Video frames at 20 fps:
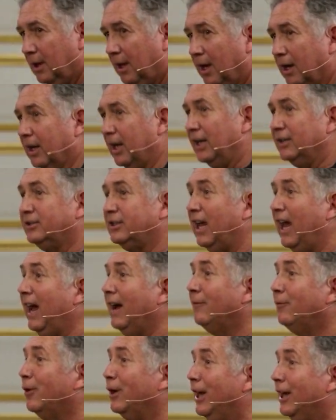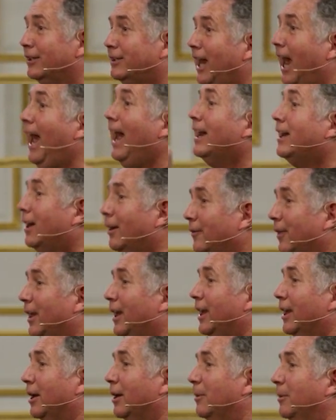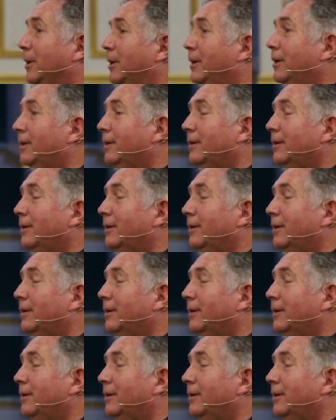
against every attack of the enemy.